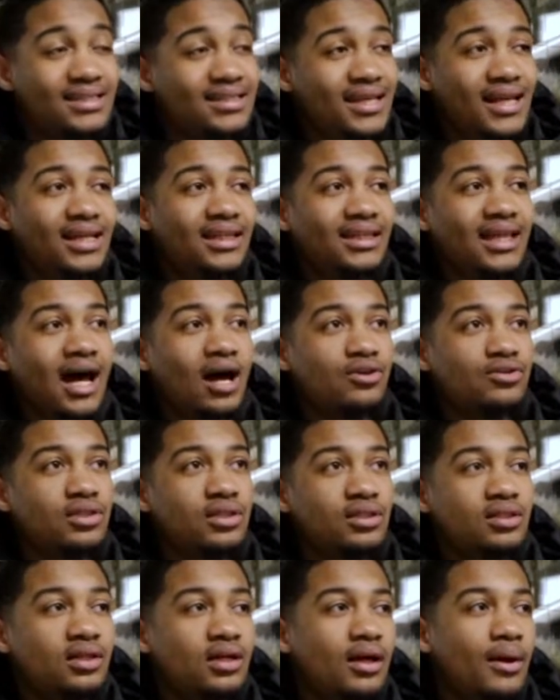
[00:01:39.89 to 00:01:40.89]

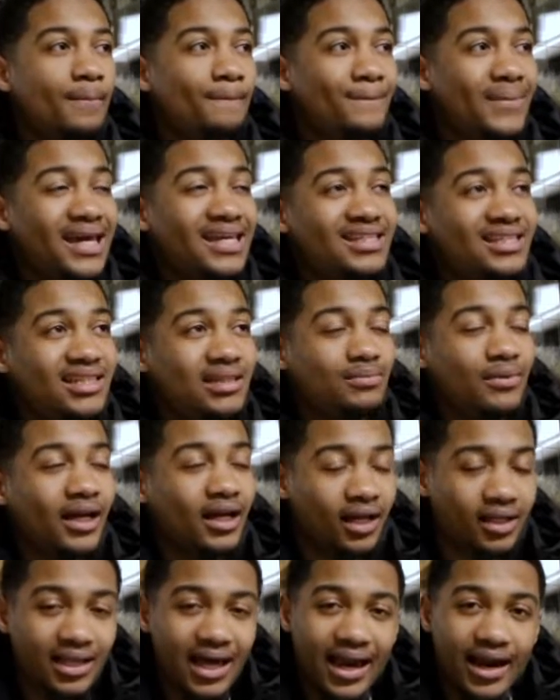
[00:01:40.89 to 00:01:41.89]
10,000 may seem like
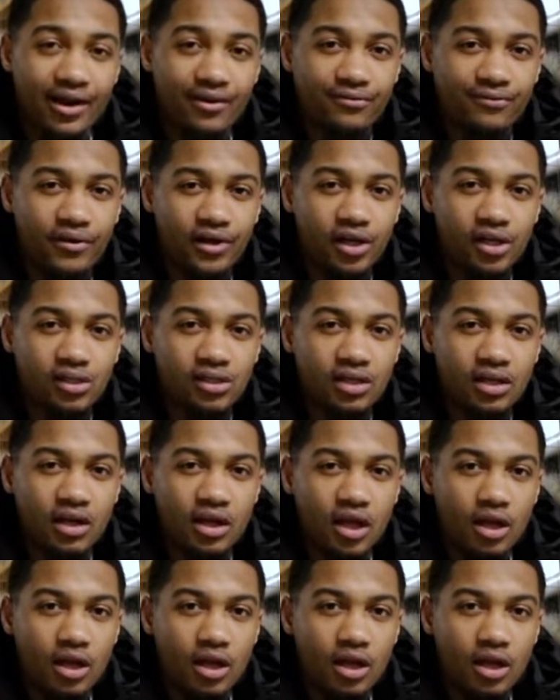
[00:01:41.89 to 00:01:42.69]
a lot at first.